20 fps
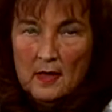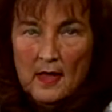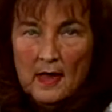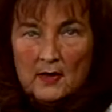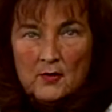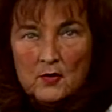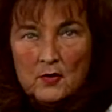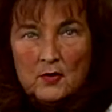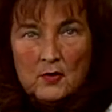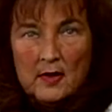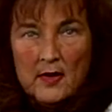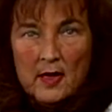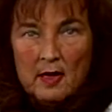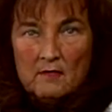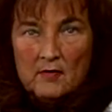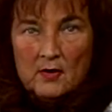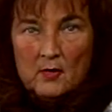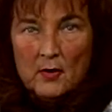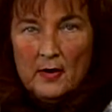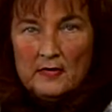and you're going to
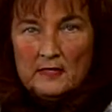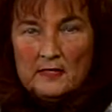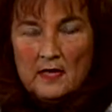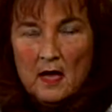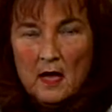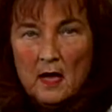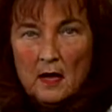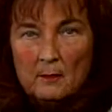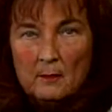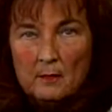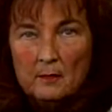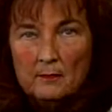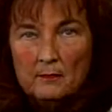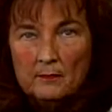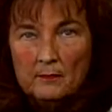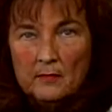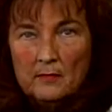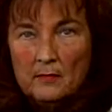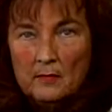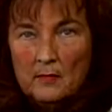have a great time.
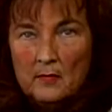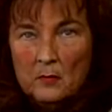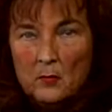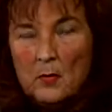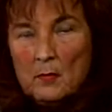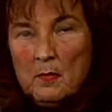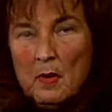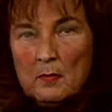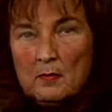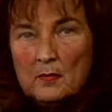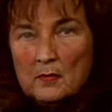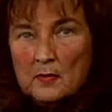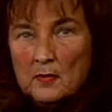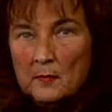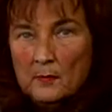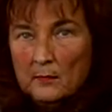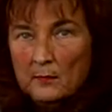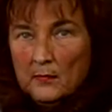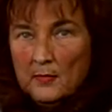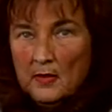Remember,
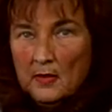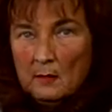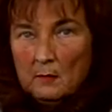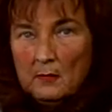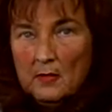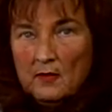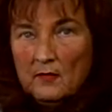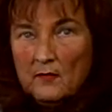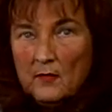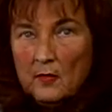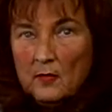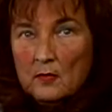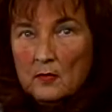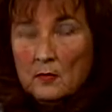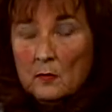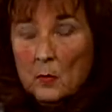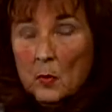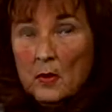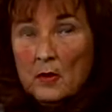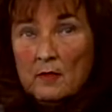be
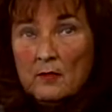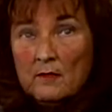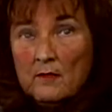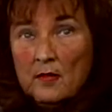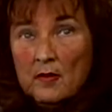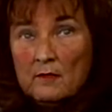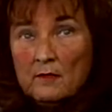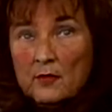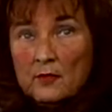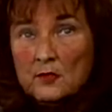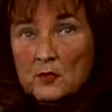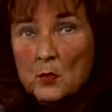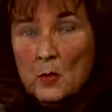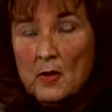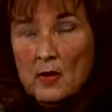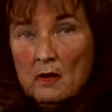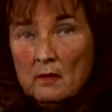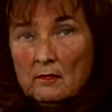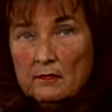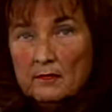for one of the very first
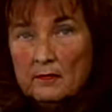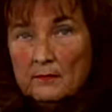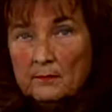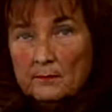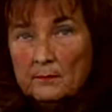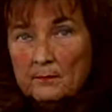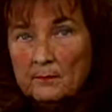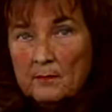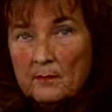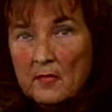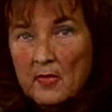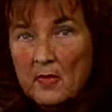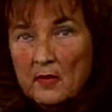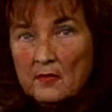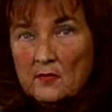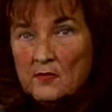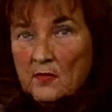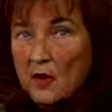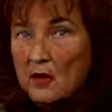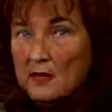12.
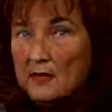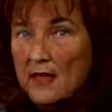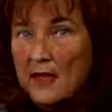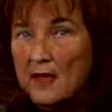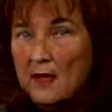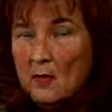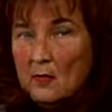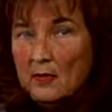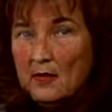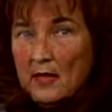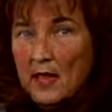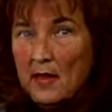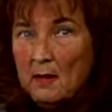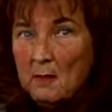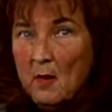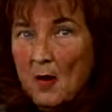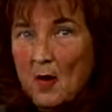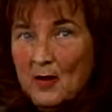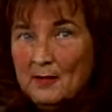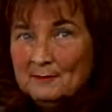Start now.
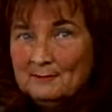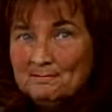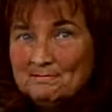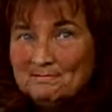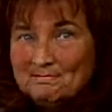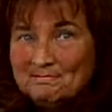Game on.